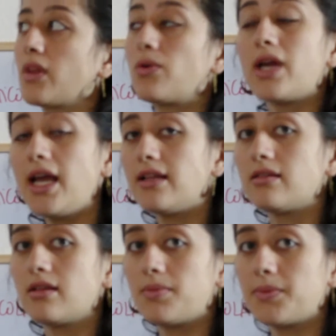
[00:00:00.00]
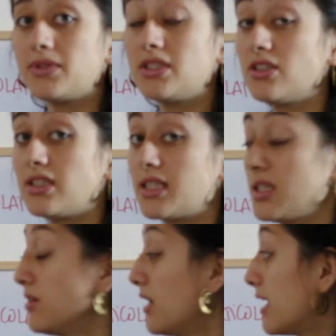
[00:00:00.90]
create the preposizioni
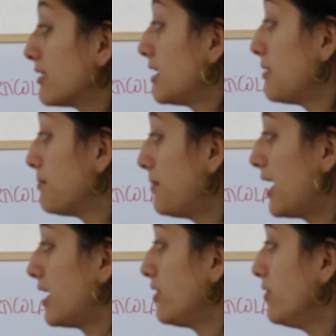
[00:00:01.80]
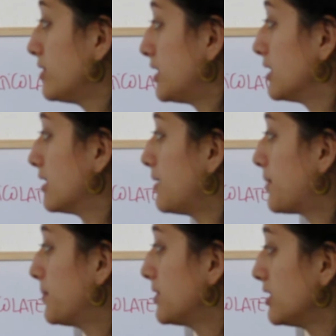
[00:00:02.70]
articolate by using le
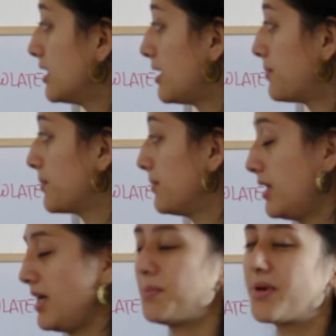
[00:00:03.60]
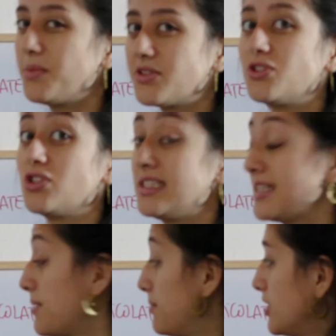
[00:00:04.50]
preposizioni
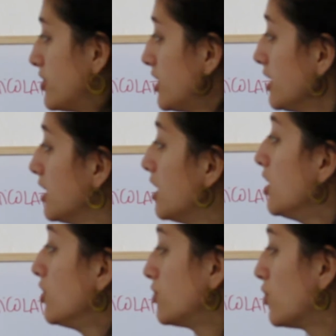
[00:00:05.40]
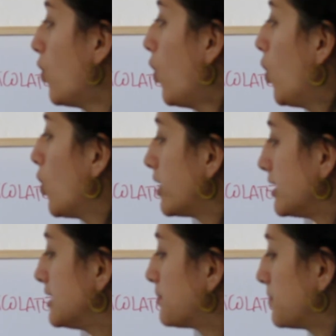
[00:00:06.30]
semplici, so all
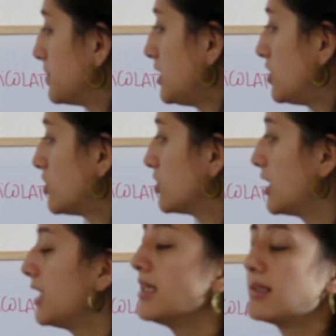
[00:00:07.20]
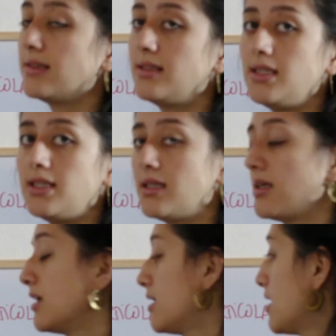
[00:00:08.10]
these prepositions di,
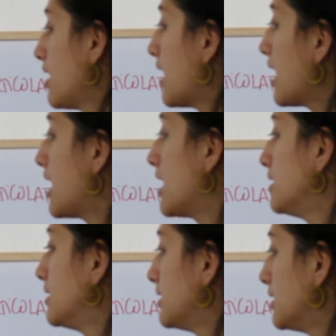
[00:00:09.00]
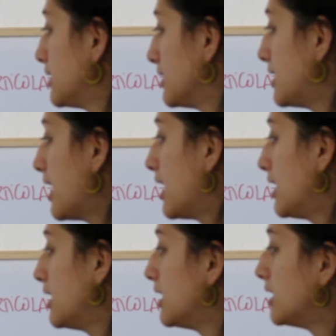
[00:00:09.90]
a, da,
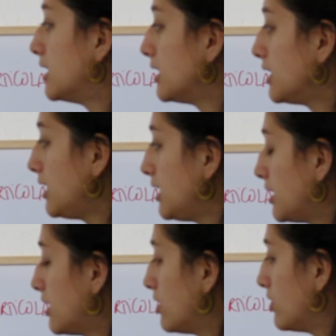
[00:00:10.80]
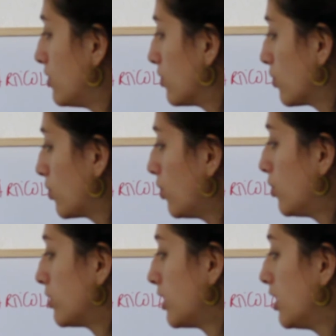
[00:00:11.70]
in,
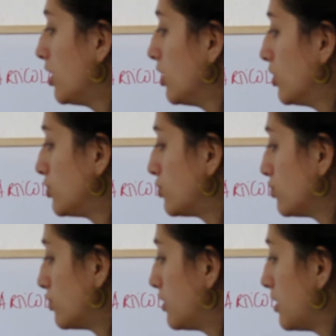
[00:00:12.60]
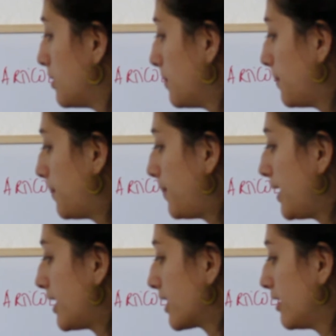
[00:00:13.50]
con, su,
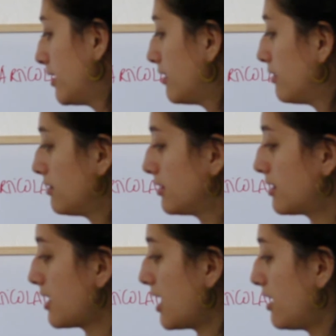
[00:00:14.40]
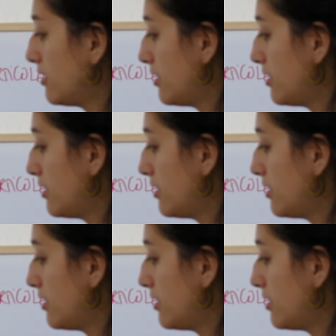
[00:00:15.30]
per, tra,